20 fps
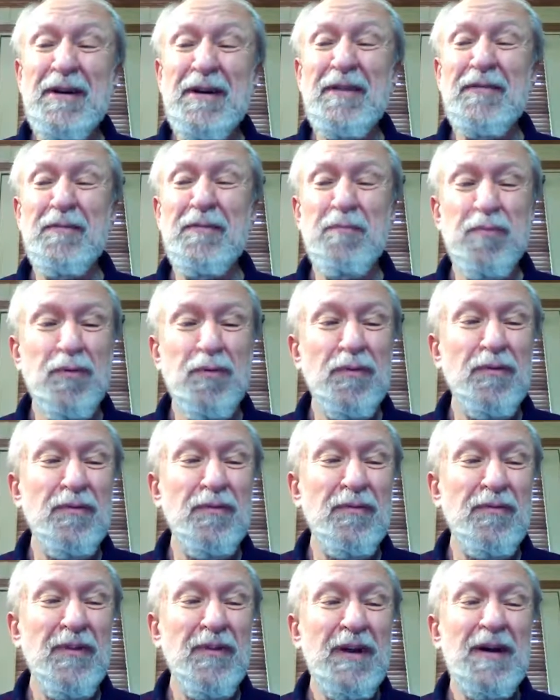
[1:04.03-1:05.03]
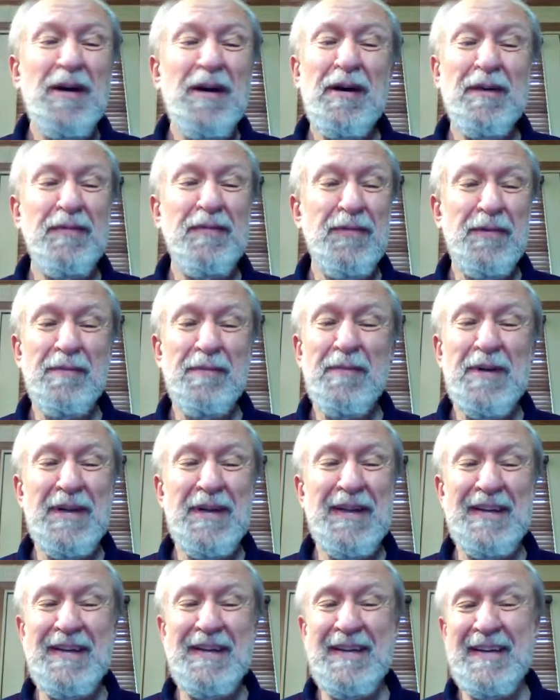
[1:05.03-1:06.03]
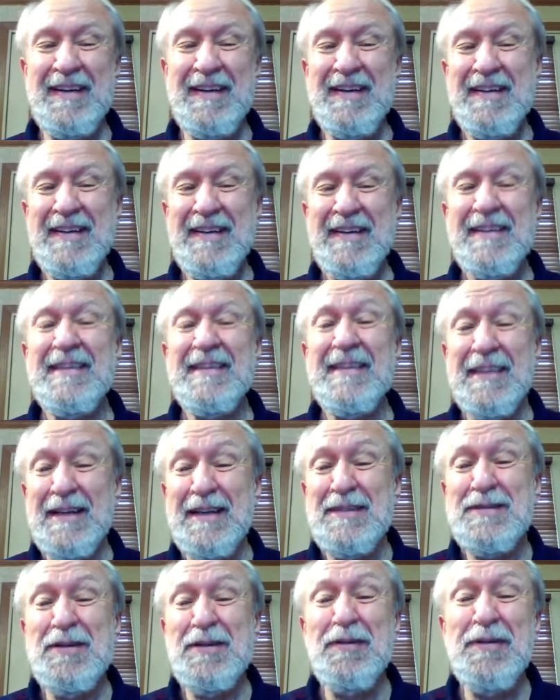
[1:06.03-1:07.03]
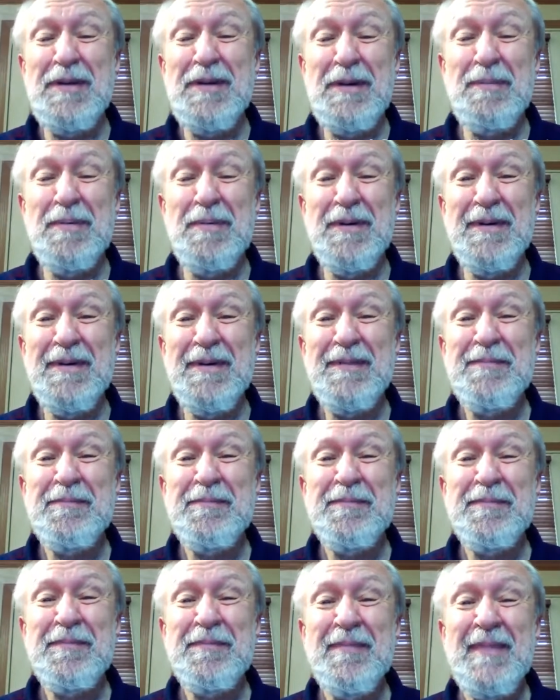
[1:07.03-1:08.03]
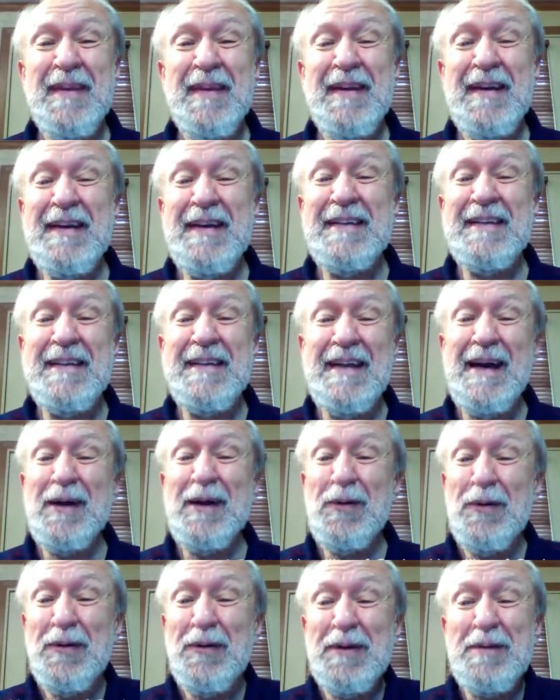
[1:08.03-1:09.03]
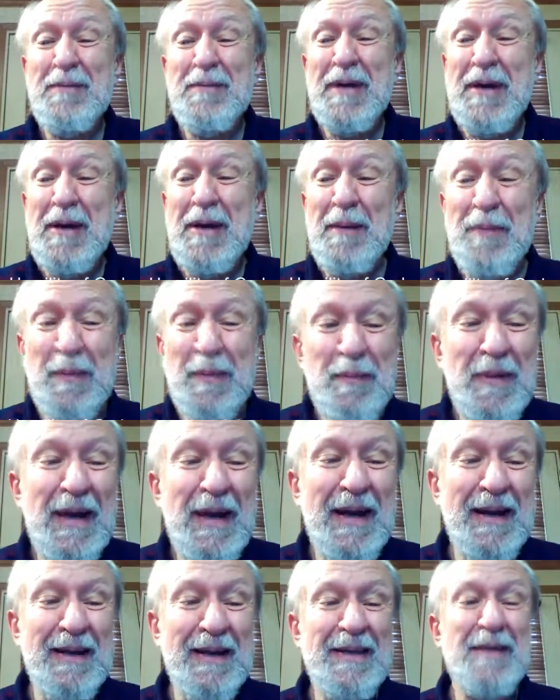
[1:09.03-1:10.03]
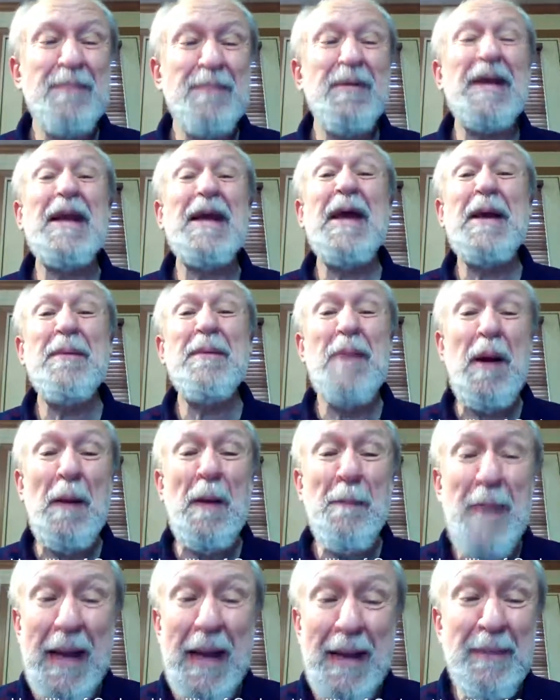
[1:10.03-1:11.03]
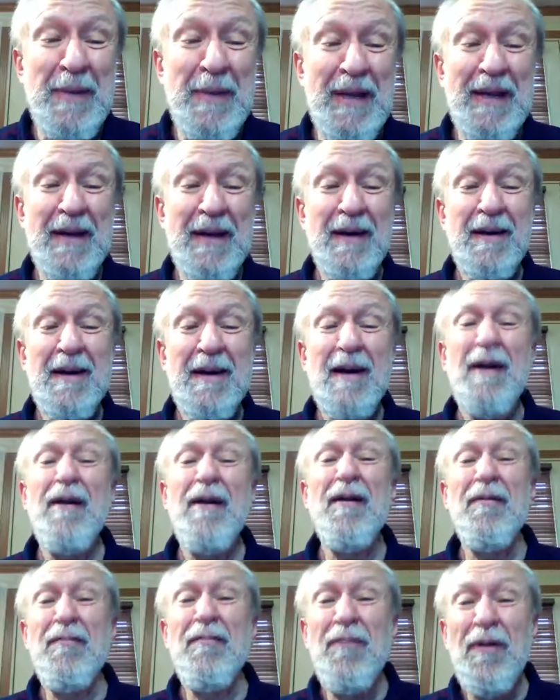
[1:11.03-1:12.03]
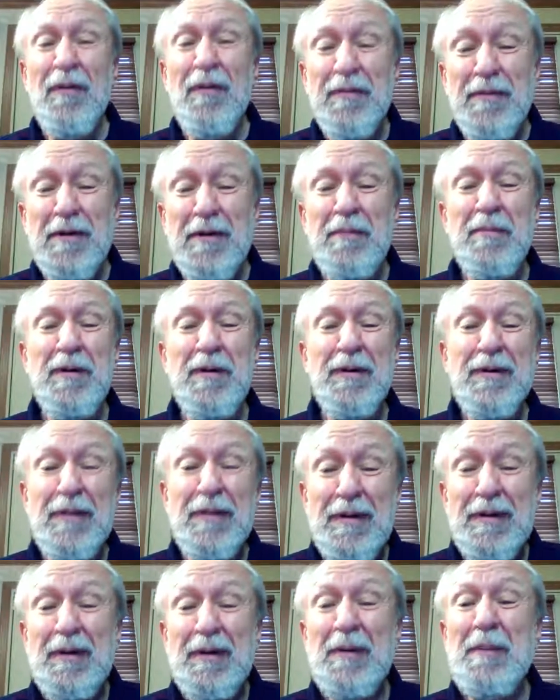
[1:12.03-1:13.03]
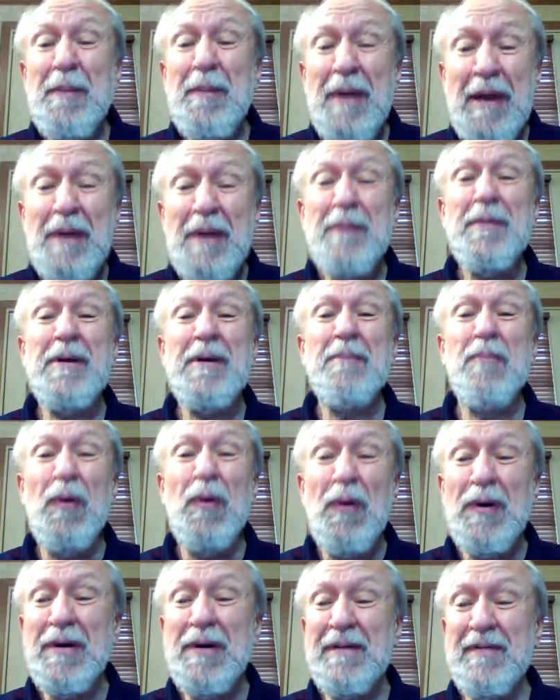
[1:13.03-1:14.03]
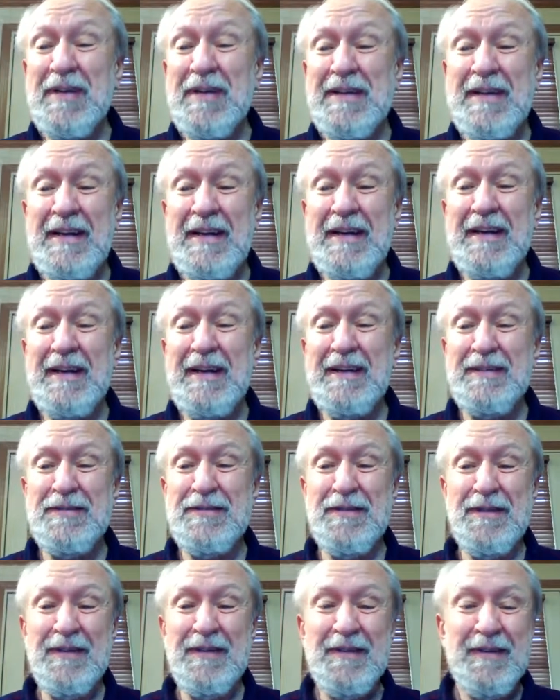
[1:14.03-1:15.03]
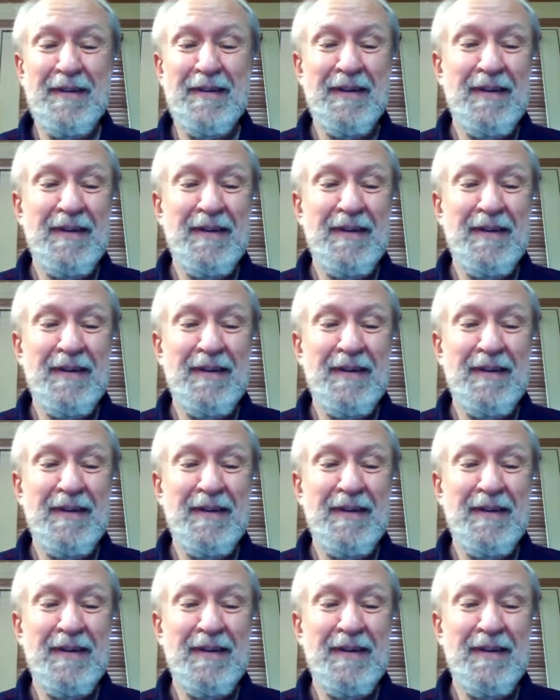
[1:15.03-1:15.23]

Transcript: enough proof of humility, then let's go deeper. He did not only become a man, he became a baby, a vulnerable little baby born of a teenager.